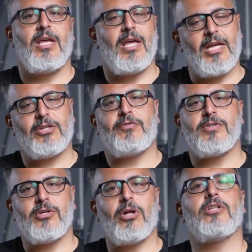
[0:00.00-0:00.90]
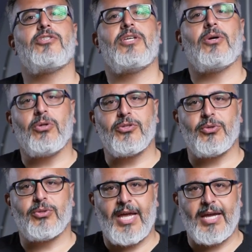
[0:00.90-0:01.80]
Electrophysiology
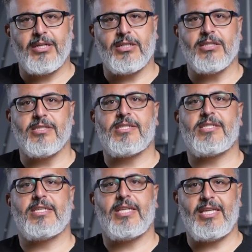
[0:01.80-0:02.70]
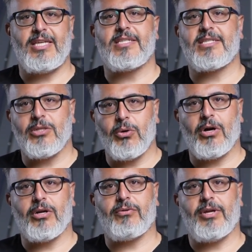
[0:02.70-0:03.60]
also tackles these slow
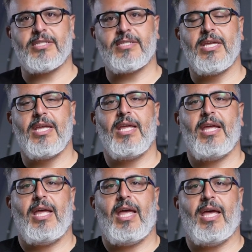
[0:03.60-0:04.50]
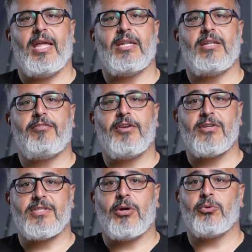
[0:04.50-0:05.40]
heart rates and
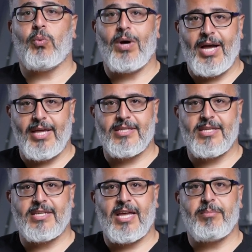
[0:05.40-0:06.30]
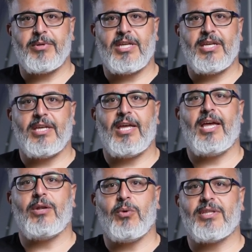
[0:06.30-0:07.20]
figures out why this is happening
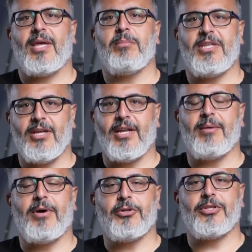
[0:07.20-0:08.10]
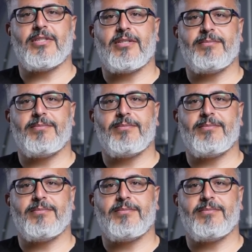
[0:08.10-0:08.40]
and what can be done about it